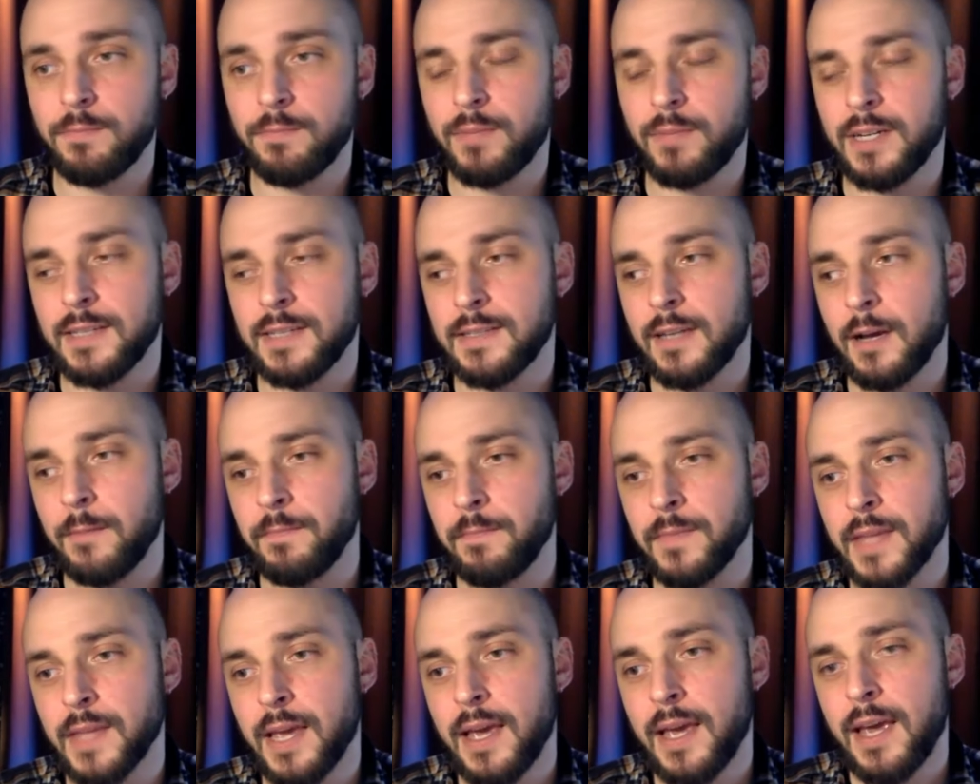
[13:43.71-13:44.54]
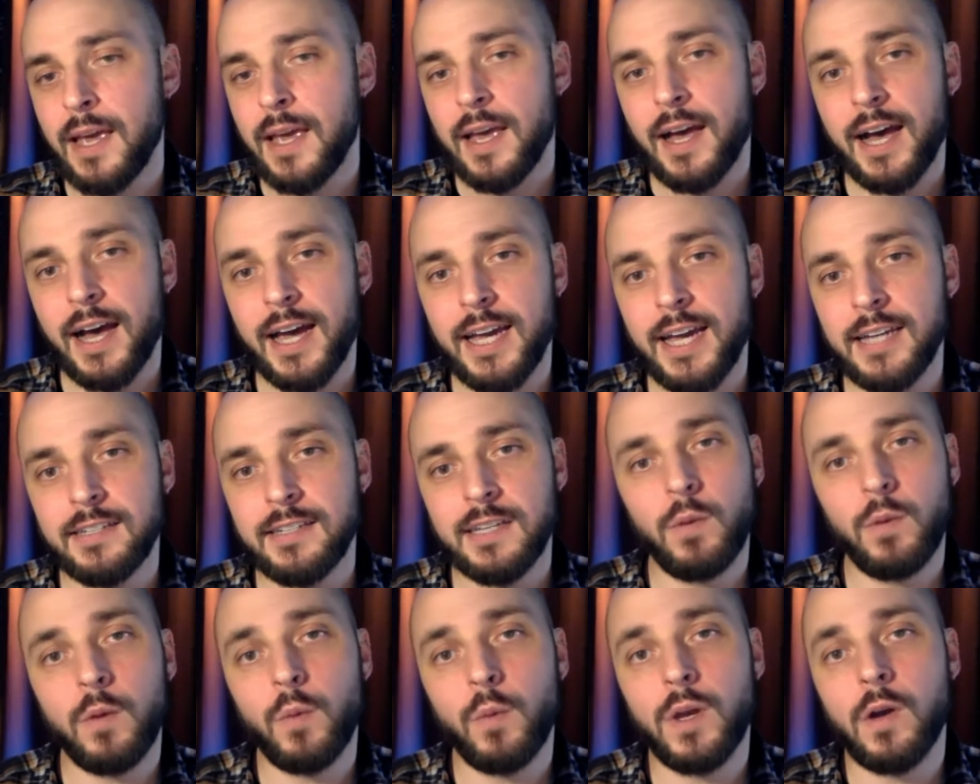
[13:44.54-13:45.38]
But I
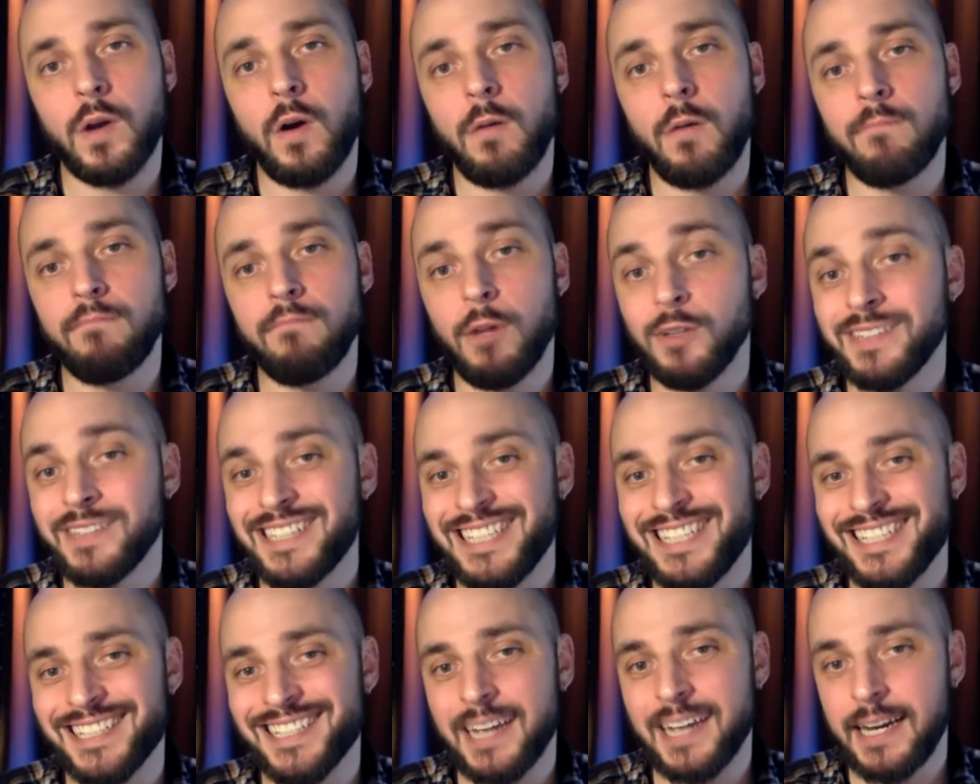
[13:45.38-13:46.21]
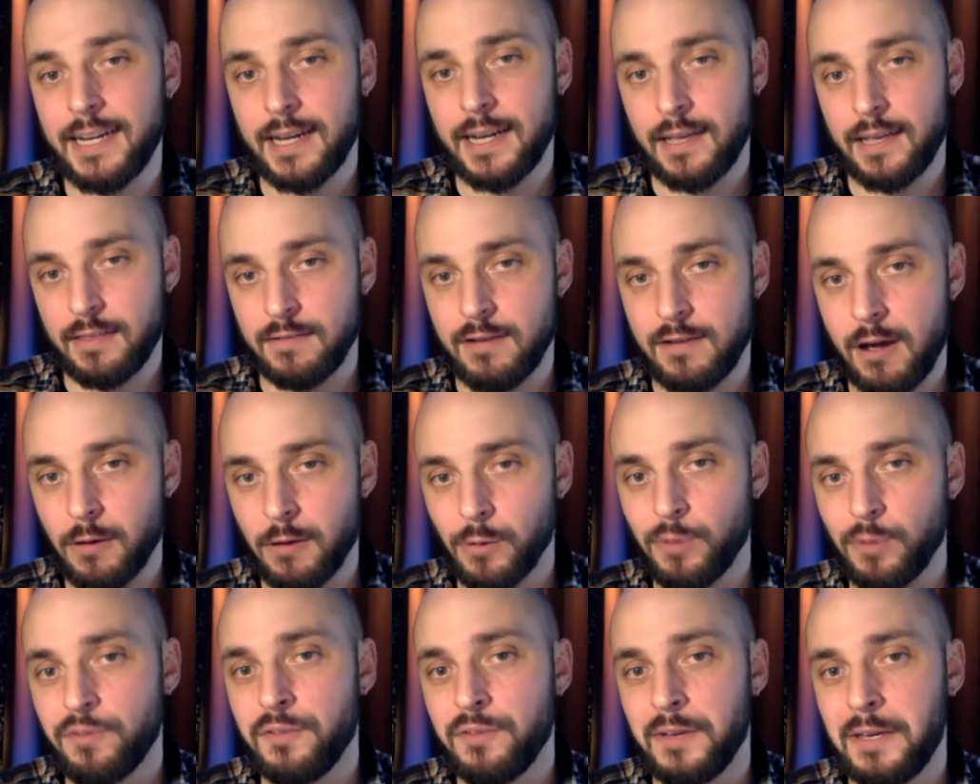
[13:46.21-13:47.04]
did what we call multi-site
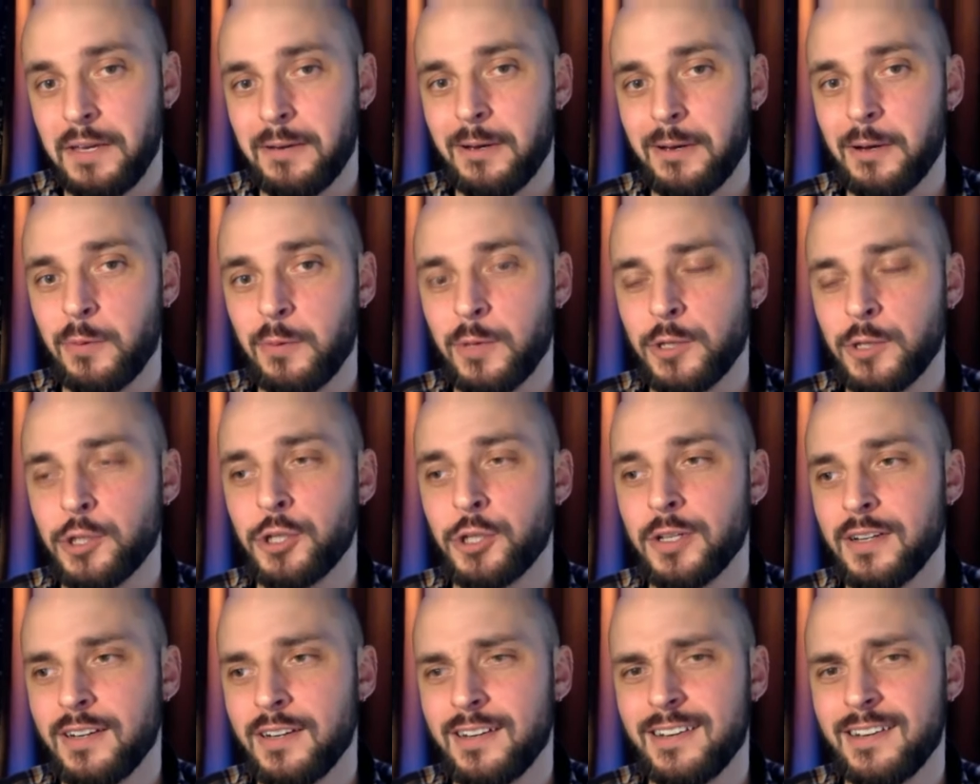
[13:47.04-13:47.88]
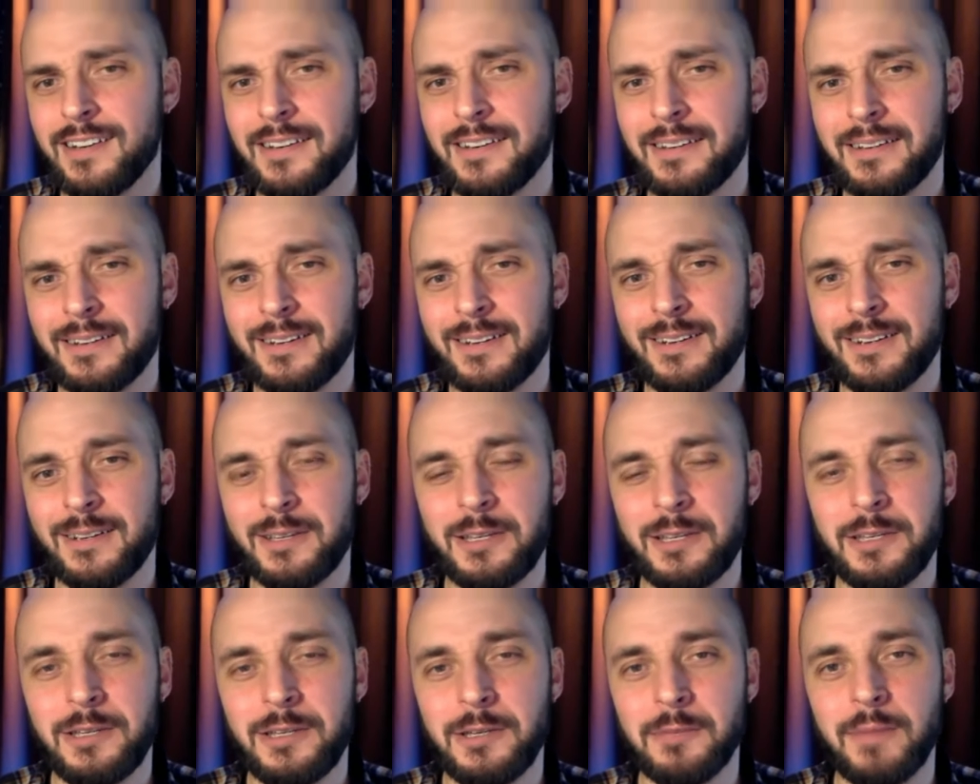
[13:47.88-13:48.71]
ethnography, which
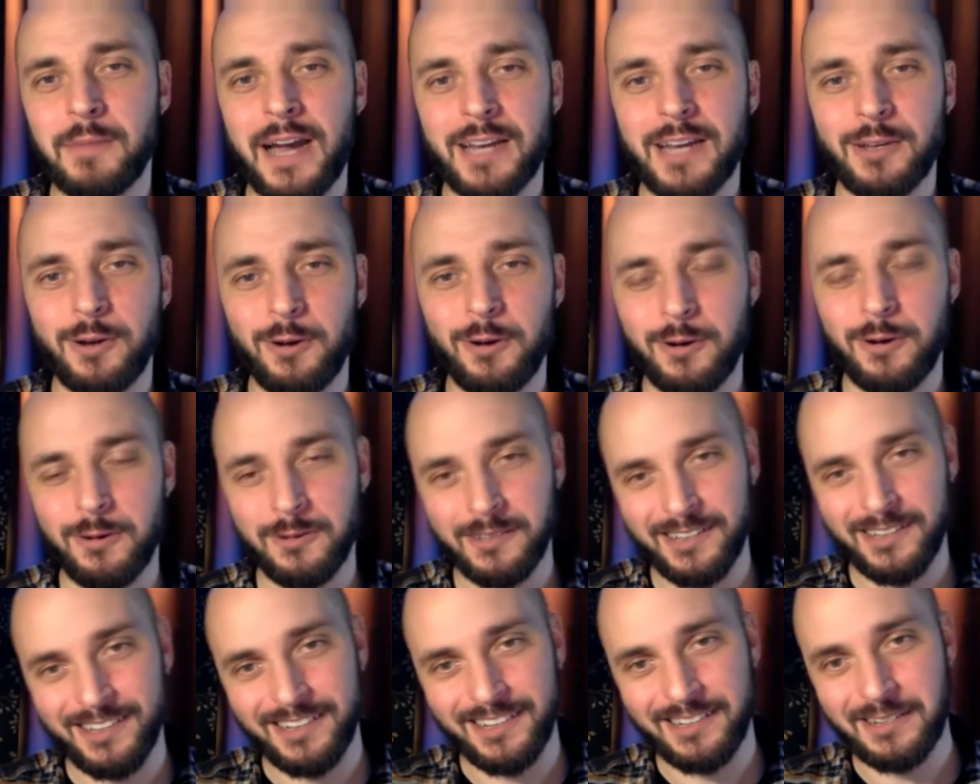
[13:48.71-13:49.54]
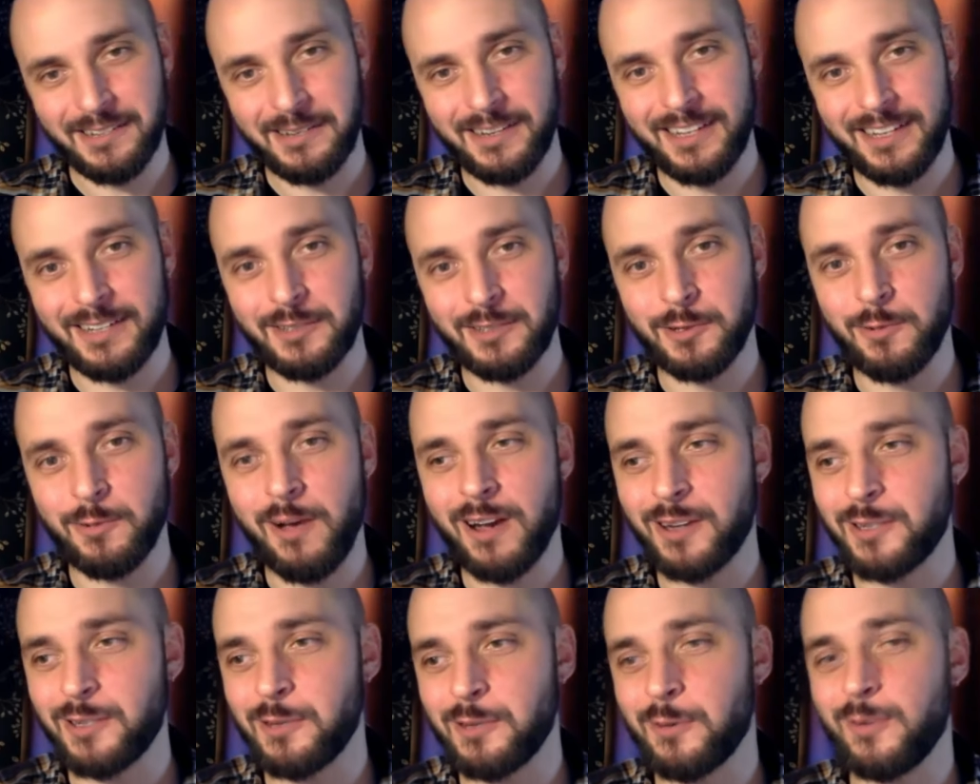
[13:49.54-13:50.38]
you might call, in a
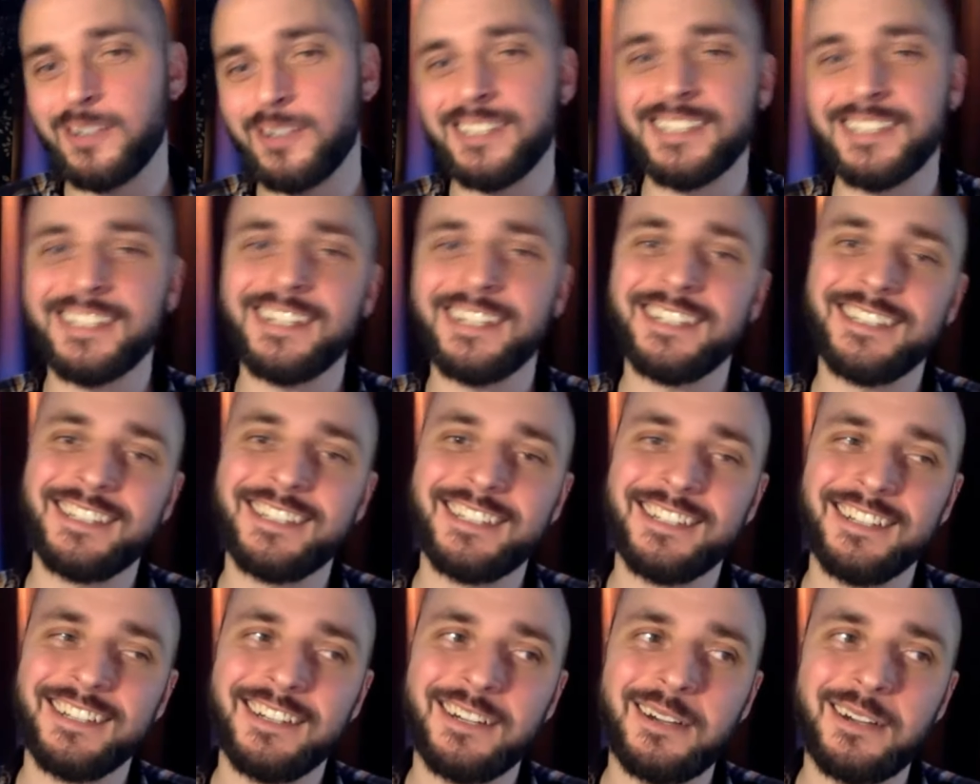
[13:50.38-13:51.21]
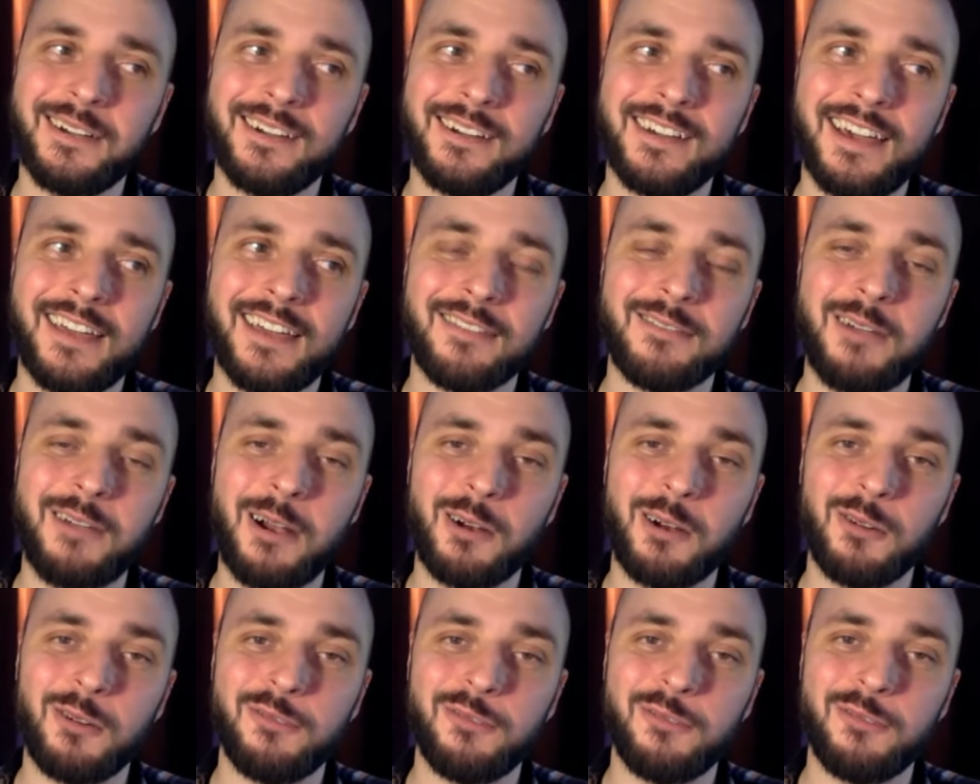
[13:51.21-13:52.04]
derogatory sense,
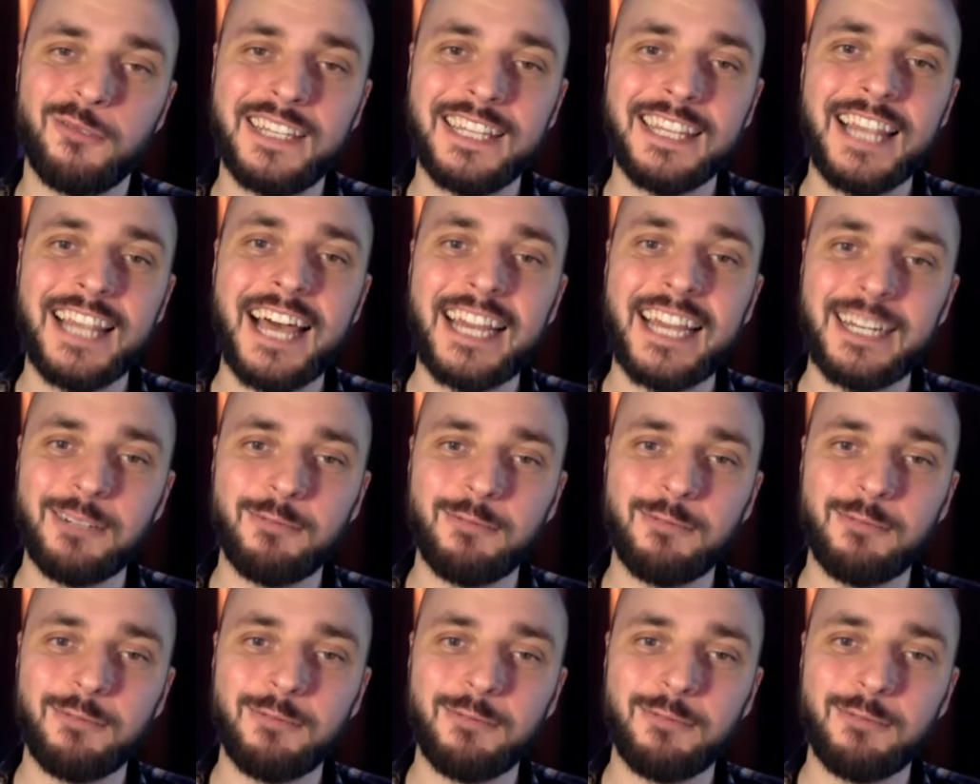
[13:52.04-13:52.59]
ethnography light.